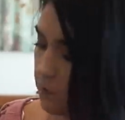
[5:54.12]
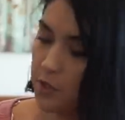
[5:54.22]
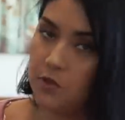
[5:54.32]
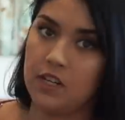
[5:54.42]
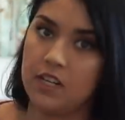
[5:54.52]
for
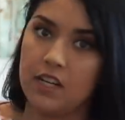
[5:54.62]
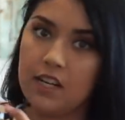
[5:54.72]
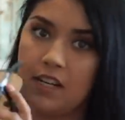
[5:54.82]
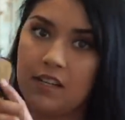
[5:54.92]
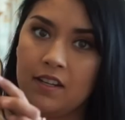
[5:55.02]
$2.99
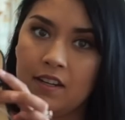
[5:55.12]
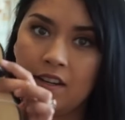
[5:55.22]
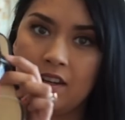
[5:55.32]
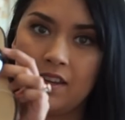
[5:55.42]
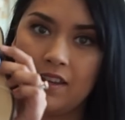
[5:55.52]

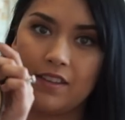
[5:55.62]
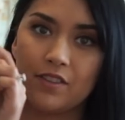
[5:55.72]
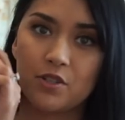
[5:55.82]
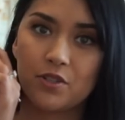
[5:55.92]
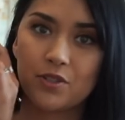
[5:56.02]
and
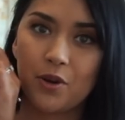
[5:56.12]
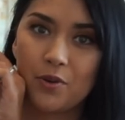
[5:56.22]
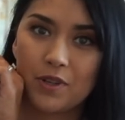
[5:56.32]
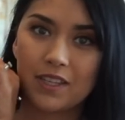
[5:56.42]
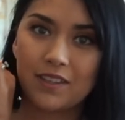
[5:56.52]
they're
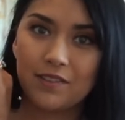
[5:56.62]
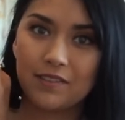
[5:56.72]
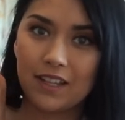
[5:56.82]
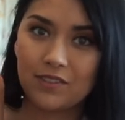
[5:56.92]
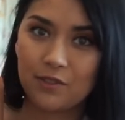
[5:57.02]
so cute.
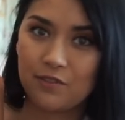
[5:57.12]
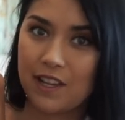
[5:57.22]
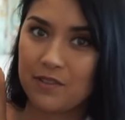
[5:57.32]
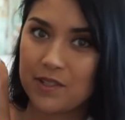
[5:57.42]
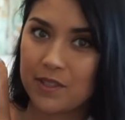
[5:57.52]
They have little
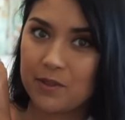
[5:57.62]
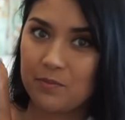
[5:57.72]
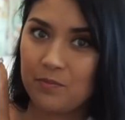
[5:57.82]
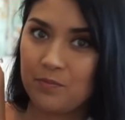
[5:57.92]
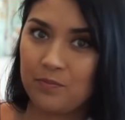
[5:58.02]
flowers on
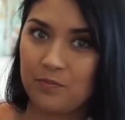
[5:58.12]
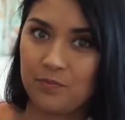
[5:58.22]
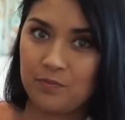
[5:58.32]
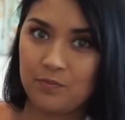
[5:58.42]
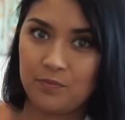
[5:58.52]
them
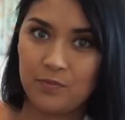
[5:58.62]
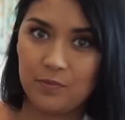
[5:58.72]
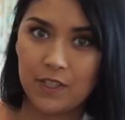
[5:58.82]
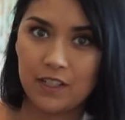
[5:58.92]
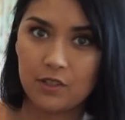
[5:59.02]

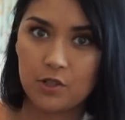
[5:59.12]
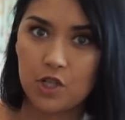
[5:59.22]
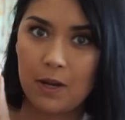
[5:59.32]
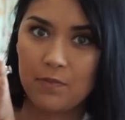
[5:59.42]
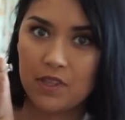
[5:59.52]
and a little
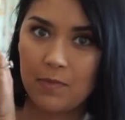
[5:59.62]
strap in the